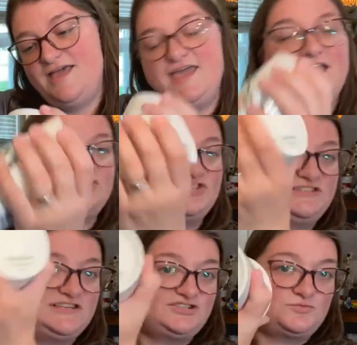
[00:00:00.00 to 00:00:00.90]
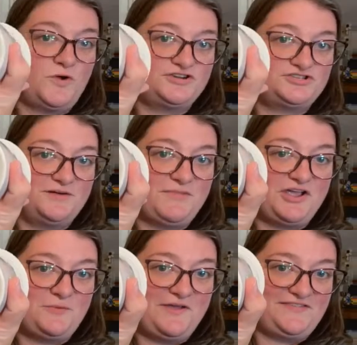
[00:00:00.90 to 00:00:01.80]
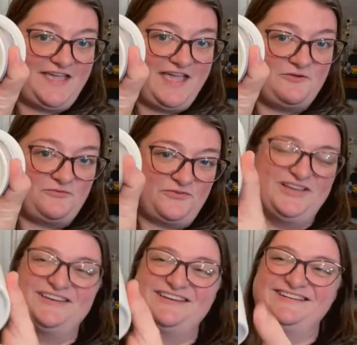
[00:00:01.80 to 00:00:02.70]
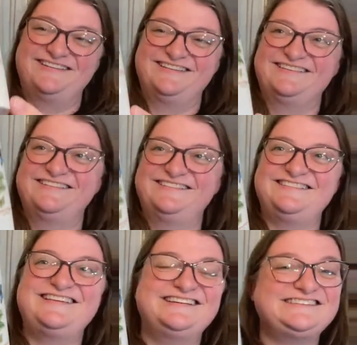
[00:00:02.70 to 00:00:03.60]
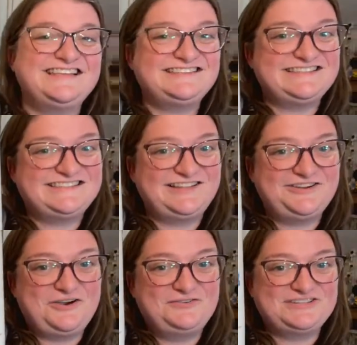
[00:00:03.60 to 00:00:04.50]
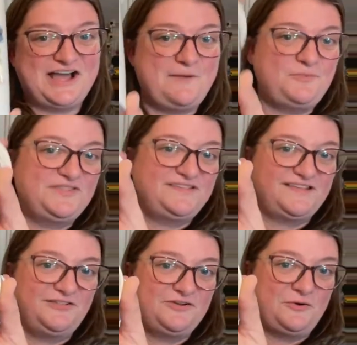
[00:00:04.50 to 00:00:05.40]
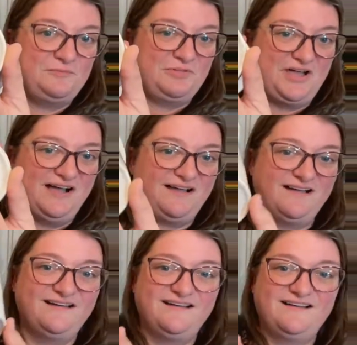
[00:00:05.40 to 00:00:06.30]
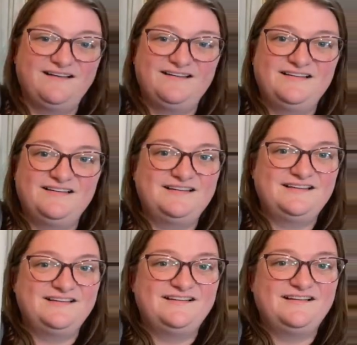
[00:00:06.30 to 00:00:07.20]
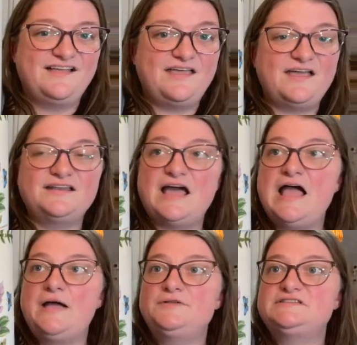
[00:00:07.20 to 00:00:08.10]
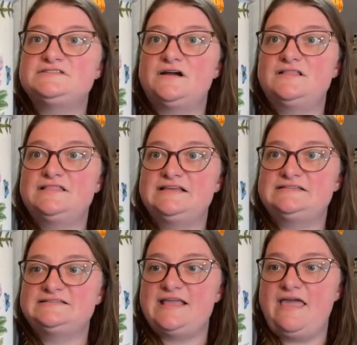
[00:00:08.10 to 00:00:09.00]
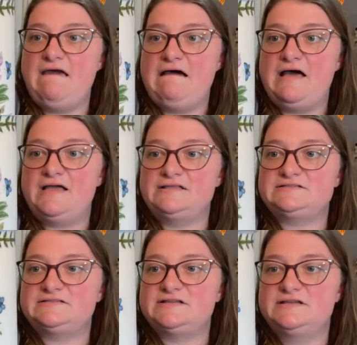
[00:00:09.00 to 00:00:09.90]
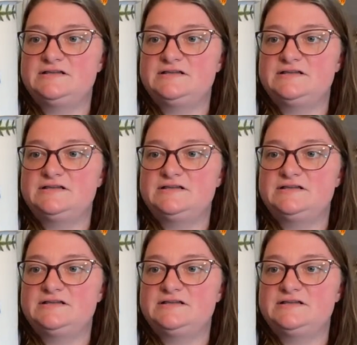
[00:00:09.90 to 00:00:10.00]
it's dishwasher and microwave safe because it's the silicone top with a silicone plug. And I would start this at